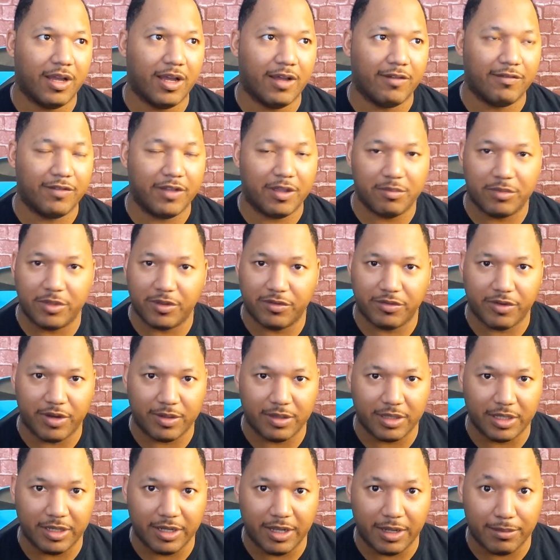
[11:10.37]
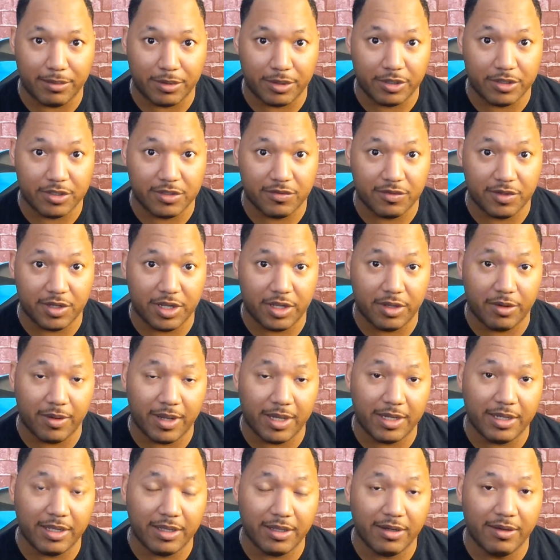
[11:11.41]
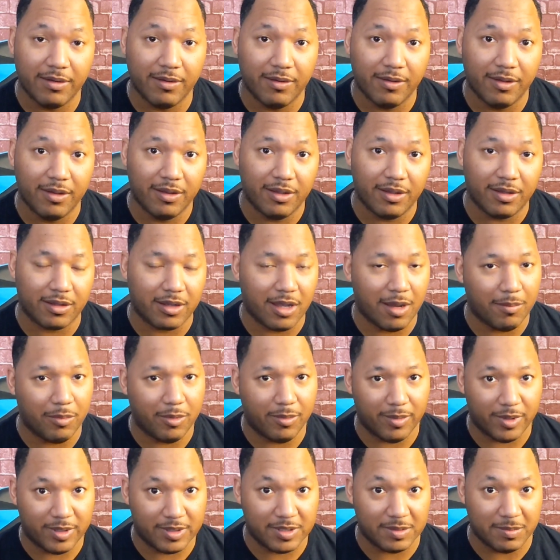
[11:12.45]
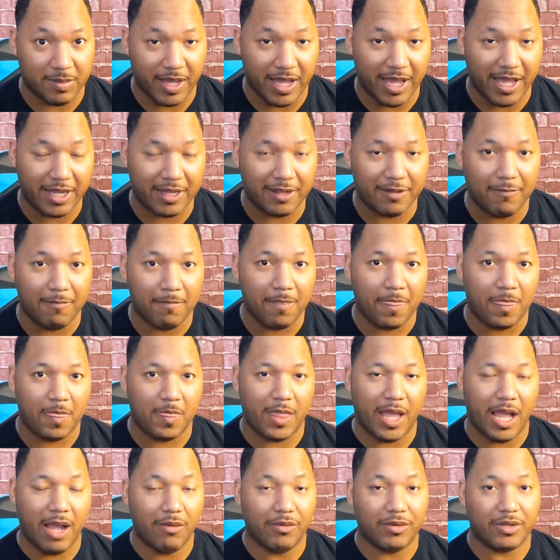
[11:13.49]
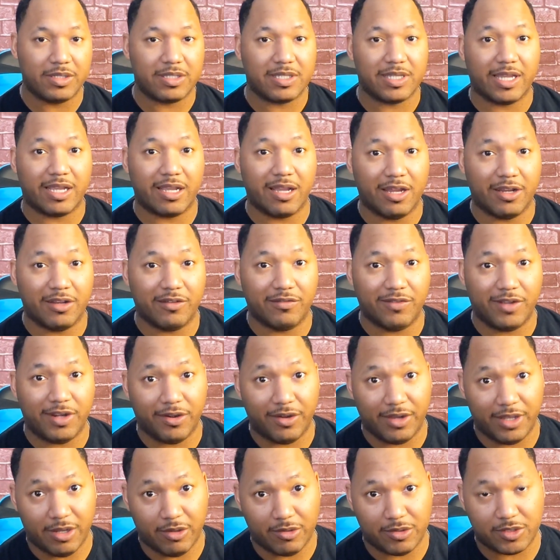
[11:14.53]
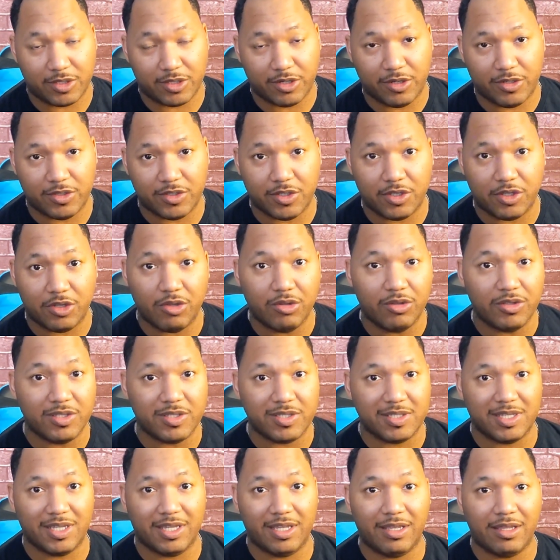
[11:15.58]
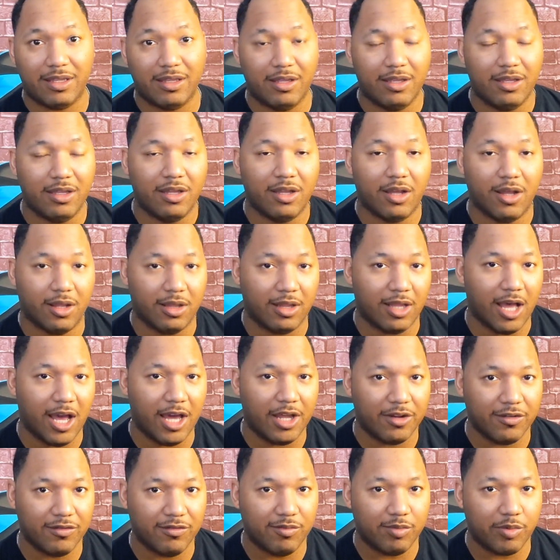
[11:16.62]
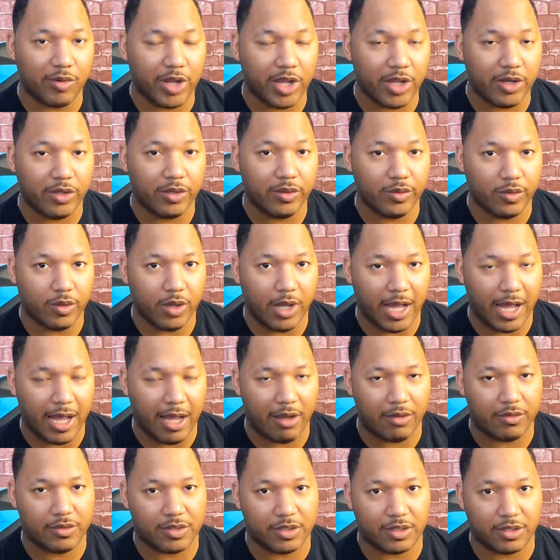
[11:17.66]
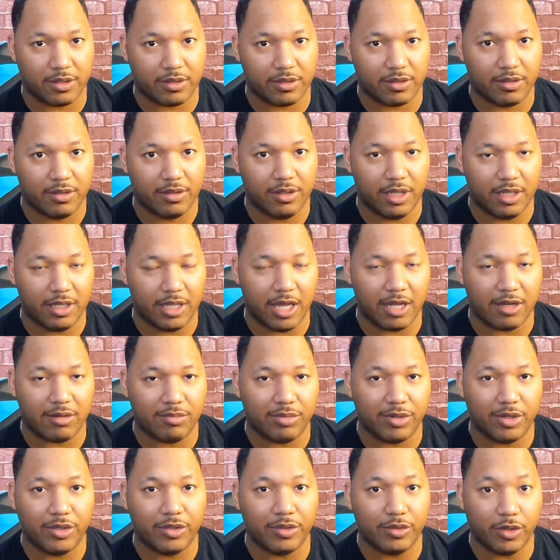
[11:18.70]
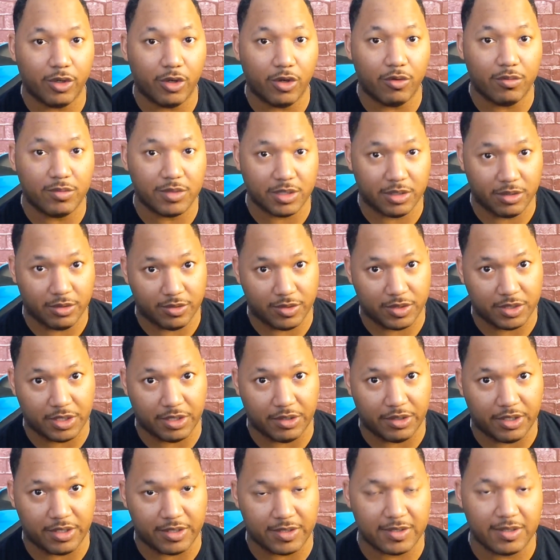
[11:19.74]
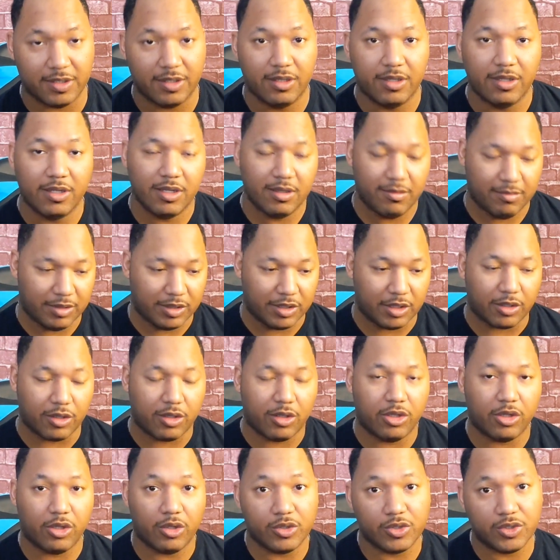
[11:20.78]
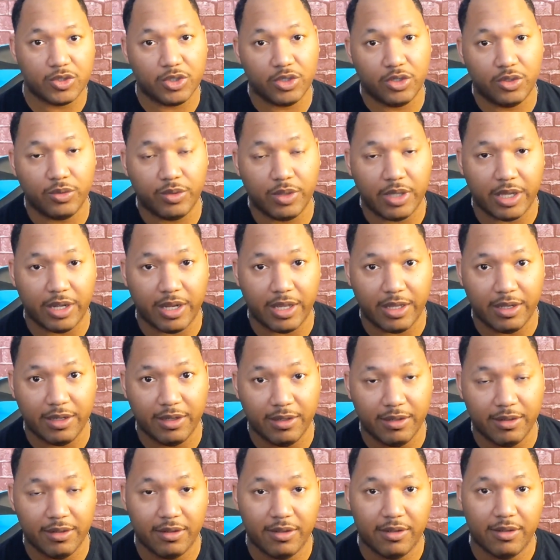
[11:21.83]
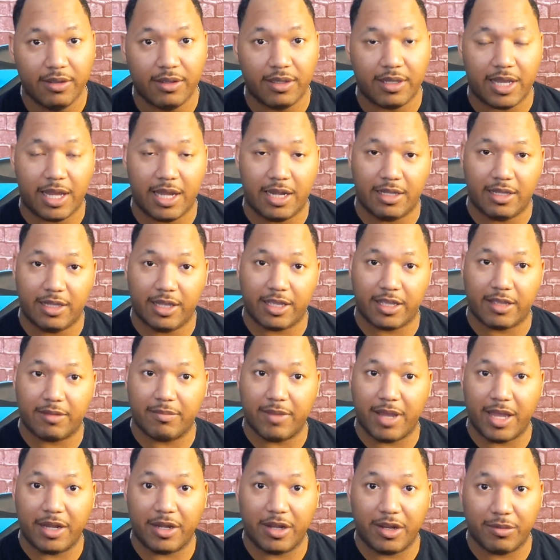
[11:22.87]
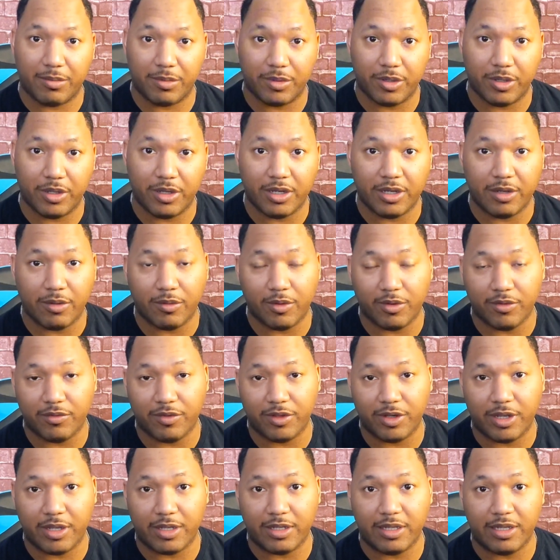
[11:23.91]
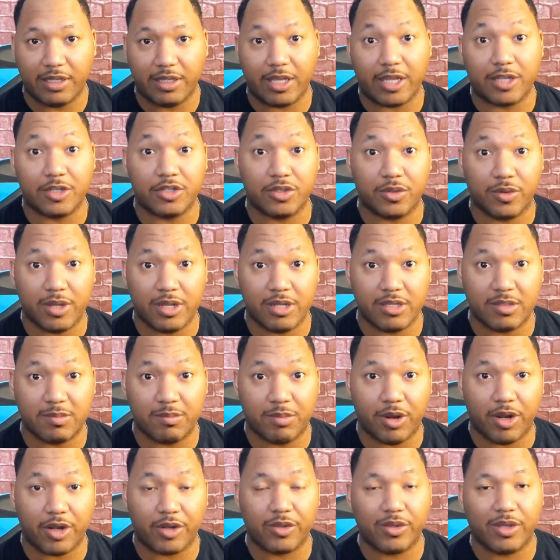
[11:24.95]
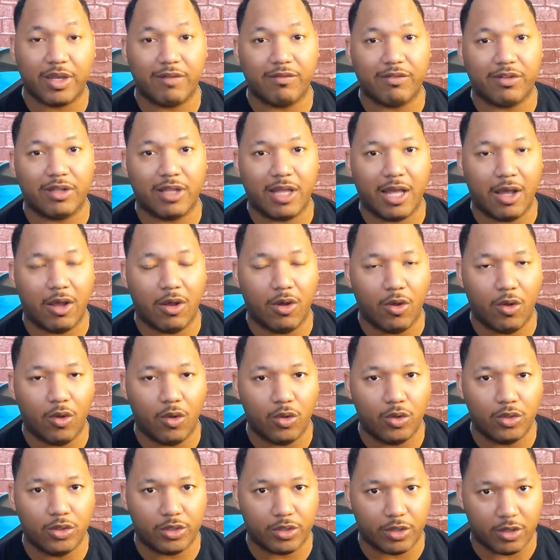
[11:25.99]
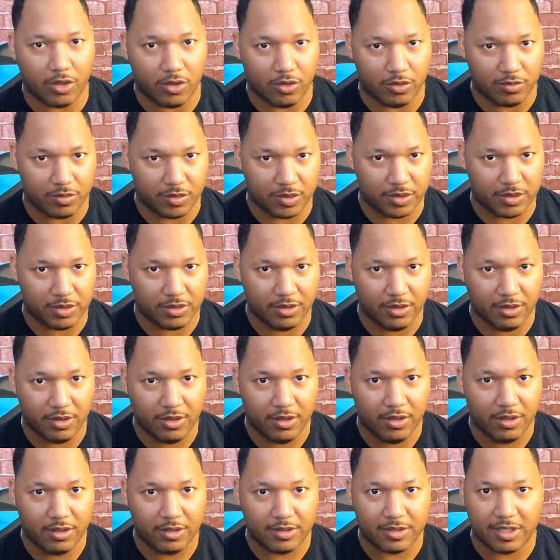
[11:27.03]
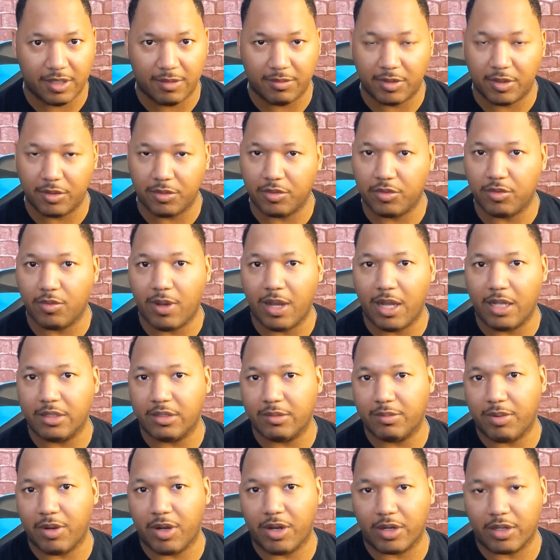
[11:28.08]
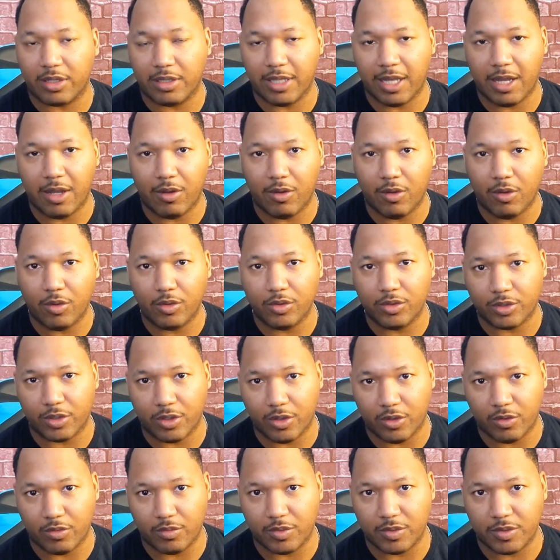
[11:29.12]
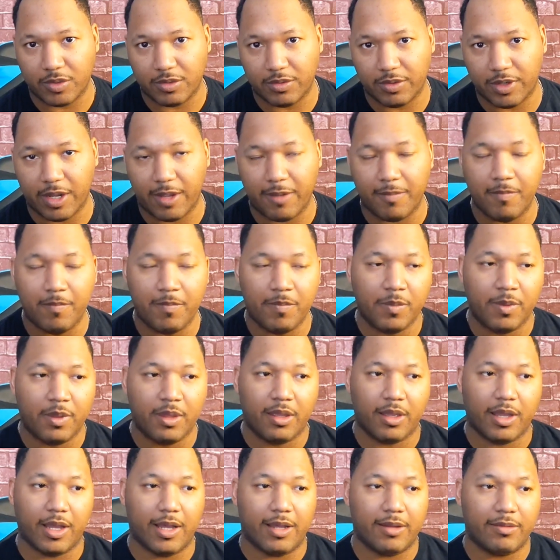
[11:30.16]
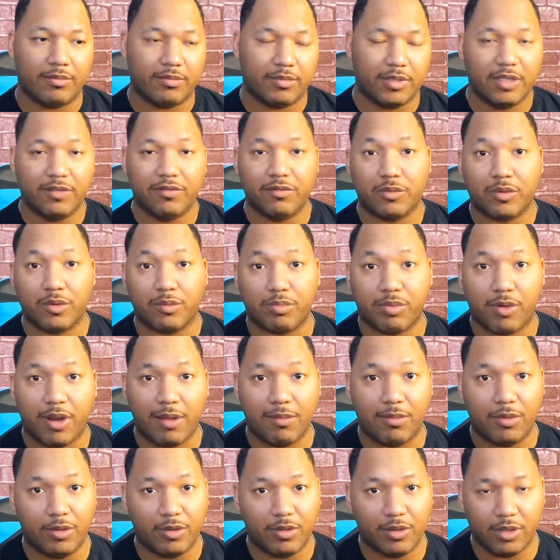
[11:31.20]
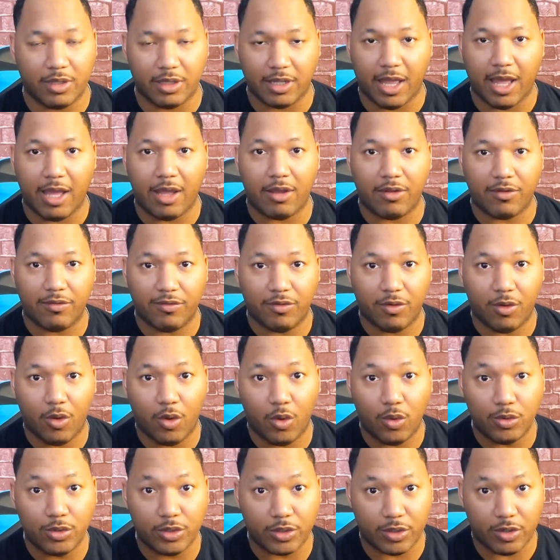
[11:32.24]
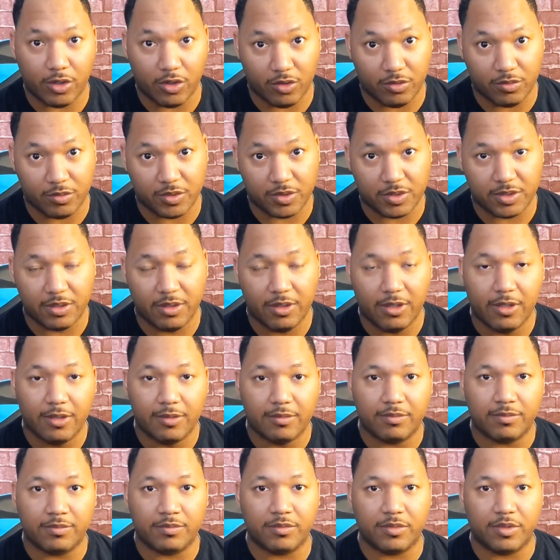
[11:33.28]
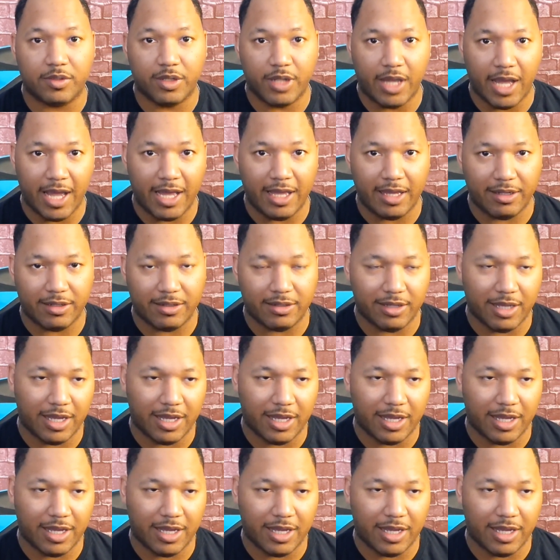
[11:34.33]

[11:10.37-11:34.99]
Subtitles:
family-friendly neighborhoods video I did a couple months back. That one is like on the very outskirts, and you'll see a lot of brand new housing, a lot of brand new homes in those areas. But the closer you get in, kind of like in my neighborhood, in the one video I did, like Joanna's Park, you have a lot older homes. Same thing with Wilder Park, a lot older homes, right? Even with Preble, a lot of older homes. not